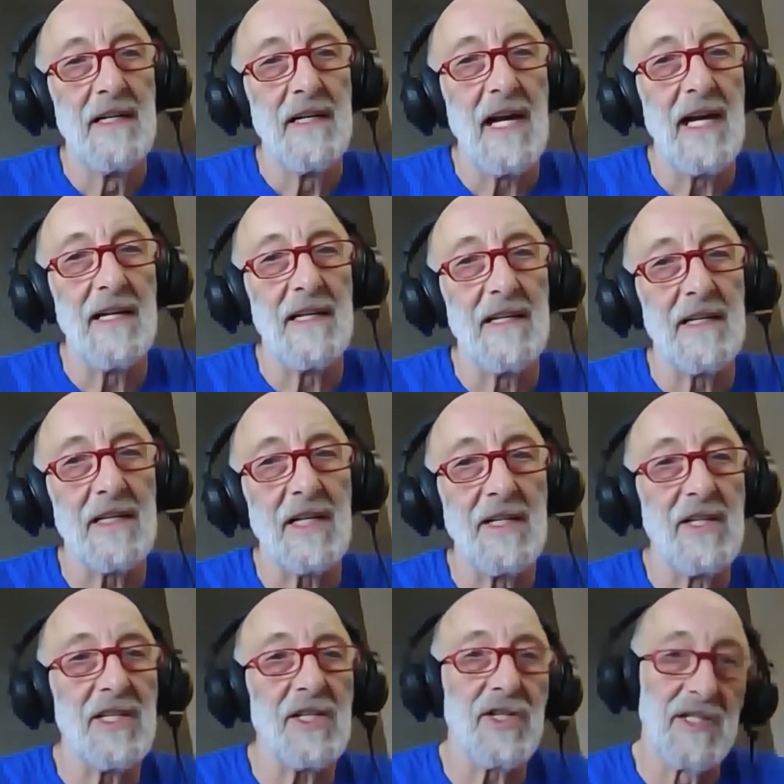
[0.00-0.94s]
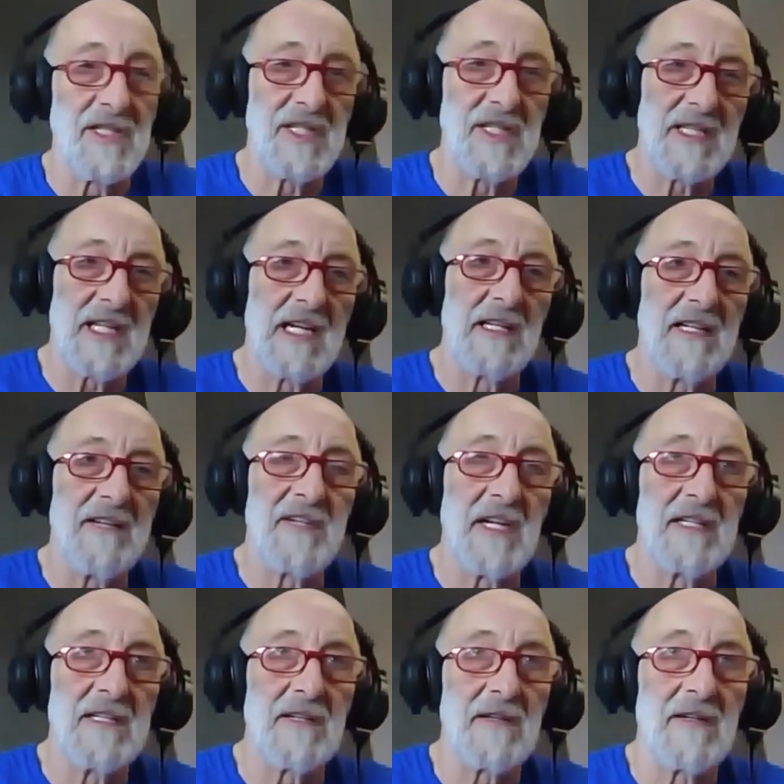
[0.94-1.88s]
and the conditions that they lived
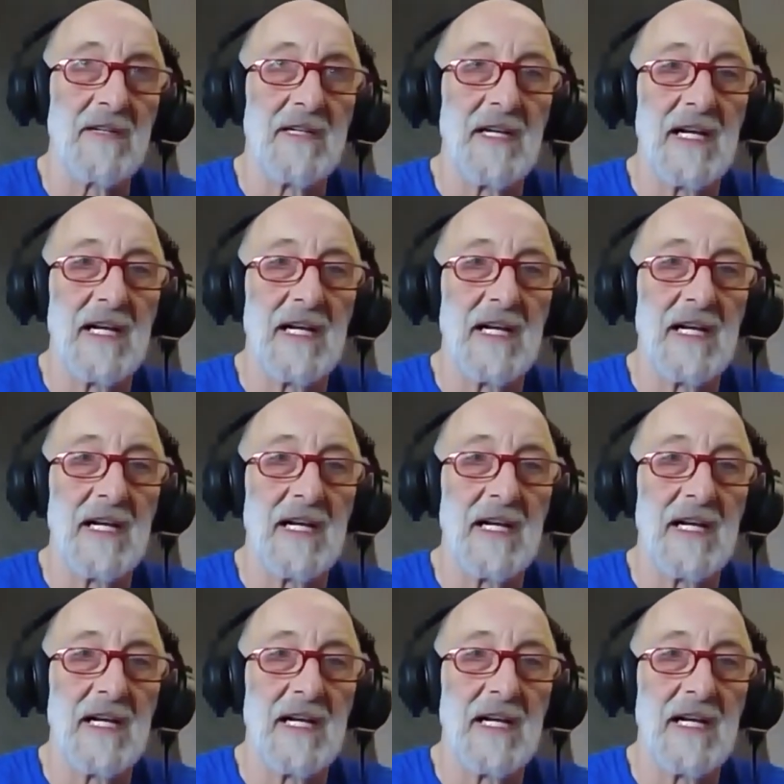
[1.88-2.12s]
under.